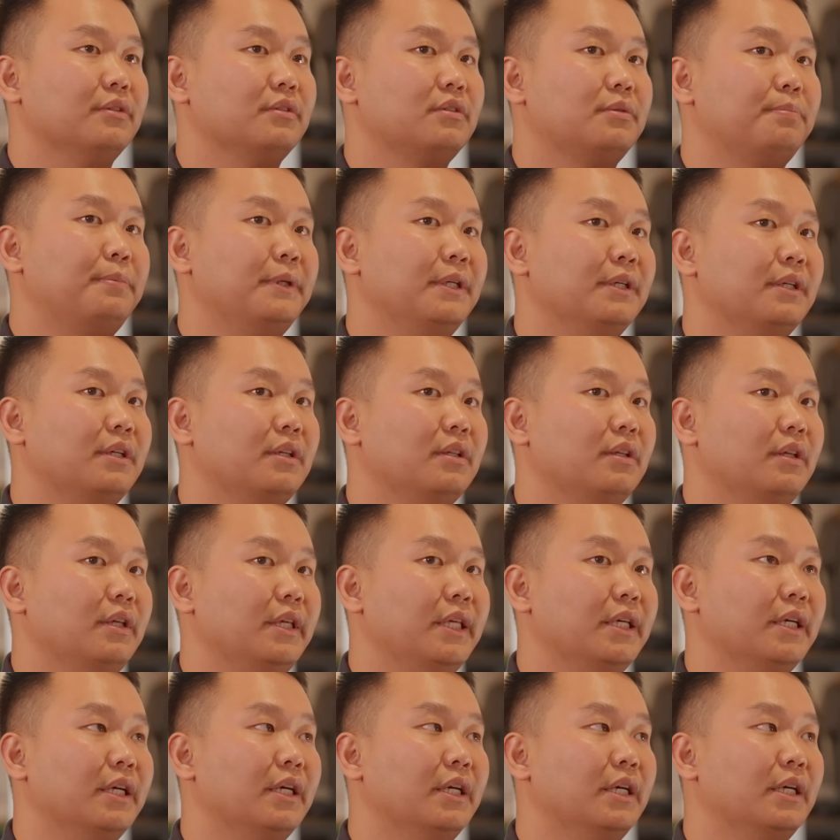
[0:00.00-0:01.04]
speak
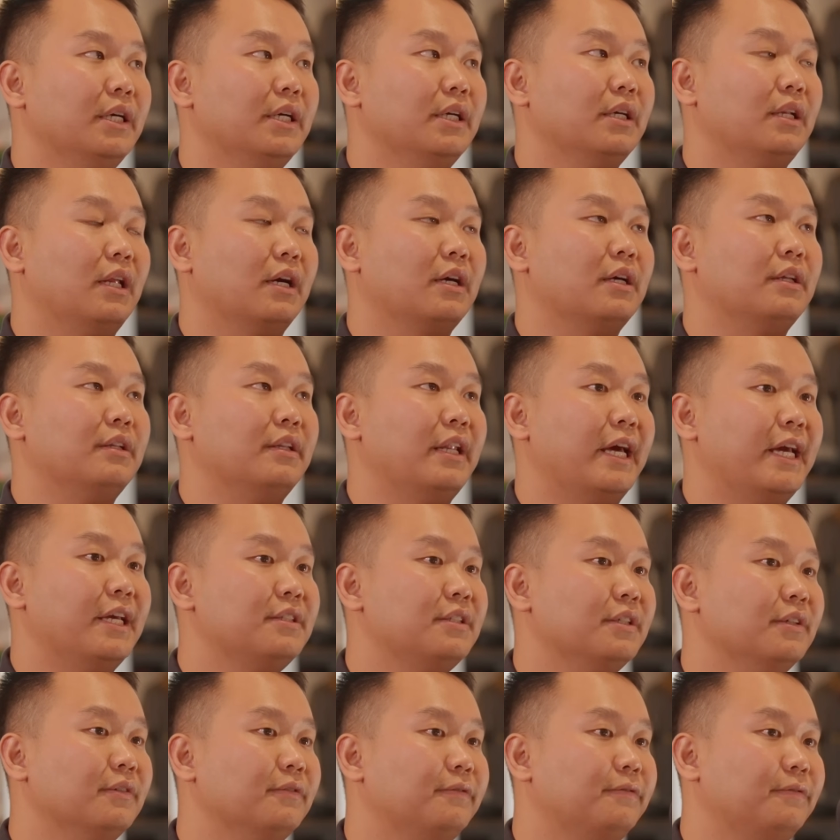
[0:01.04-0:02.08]
in a
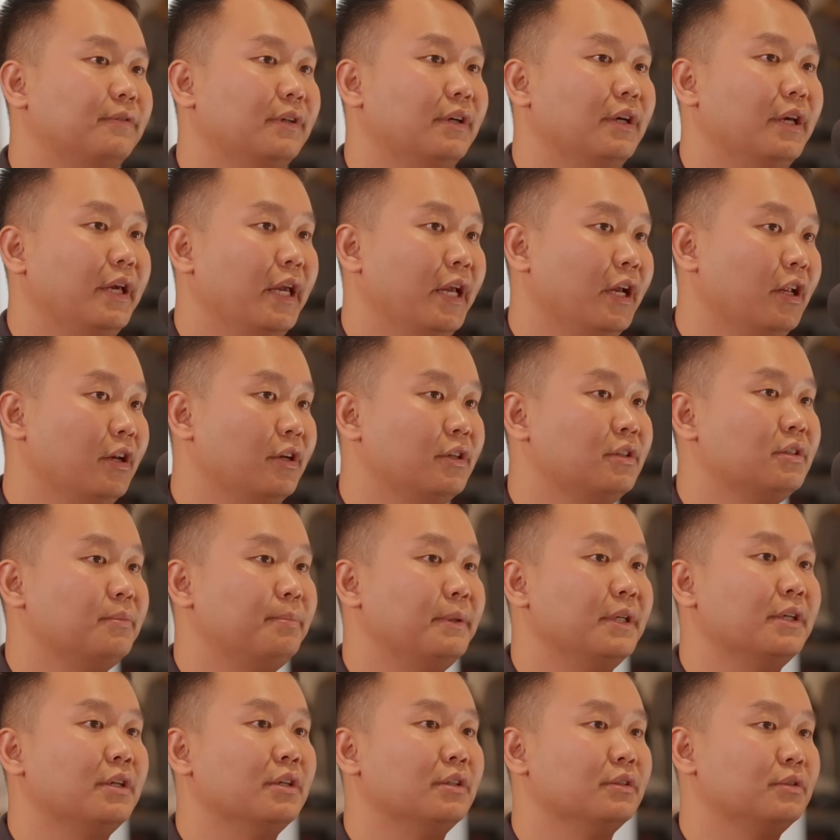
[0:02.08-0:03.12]
native English
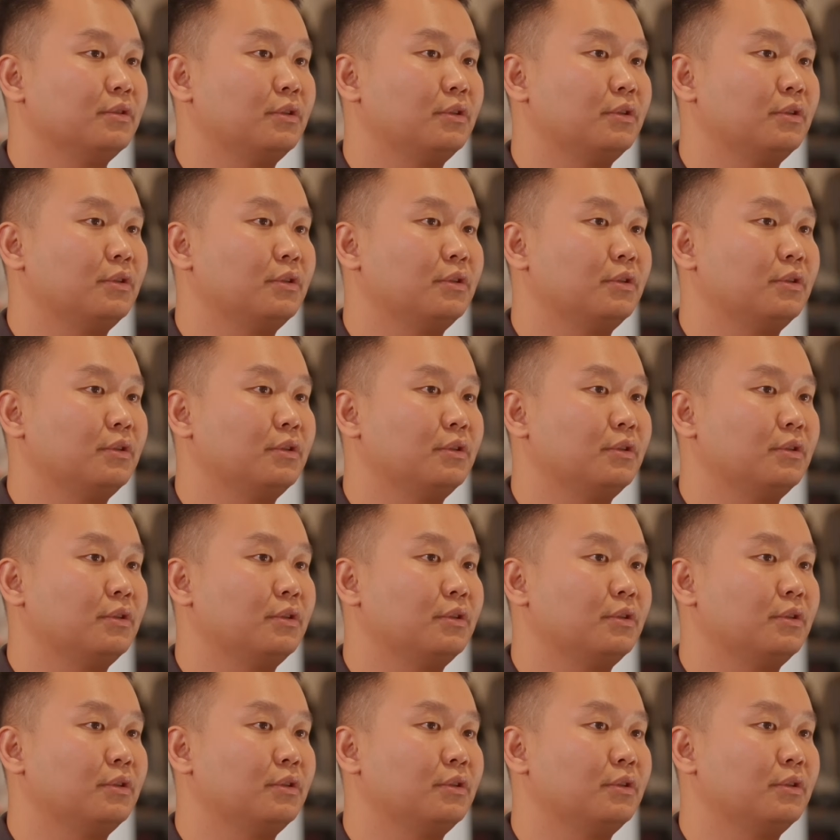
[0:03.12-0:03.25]
speaker's